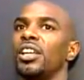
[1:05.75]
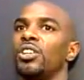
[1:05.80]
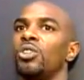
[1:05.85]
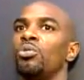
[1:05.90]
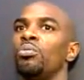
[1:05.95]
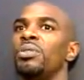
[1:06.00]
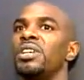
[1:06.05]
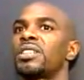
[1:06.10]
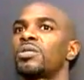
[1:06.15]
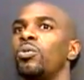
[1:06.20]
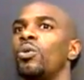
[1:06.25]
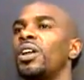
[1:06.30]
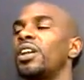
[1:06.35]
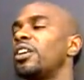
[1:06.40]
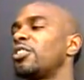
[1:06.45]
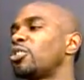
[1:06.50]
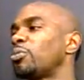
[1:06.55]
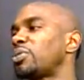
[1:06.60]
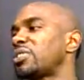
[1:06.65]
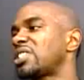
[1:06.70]
you miss
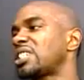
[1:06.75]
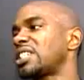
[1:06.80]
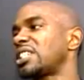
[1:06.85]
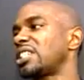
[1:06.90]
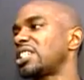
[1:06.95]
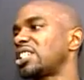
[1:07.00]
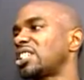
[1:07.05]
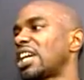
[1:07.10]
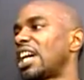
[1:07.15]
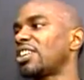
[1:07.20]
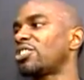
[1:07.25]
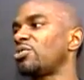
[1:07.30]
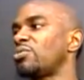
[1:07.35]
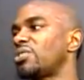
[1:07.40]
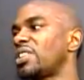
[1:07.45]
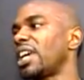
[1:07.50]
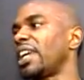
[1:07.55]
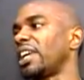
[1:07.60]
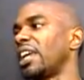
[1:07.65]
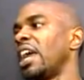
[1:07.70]
100% of the shots you
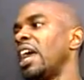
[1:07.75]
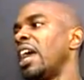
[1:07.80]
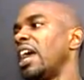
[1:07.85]
take.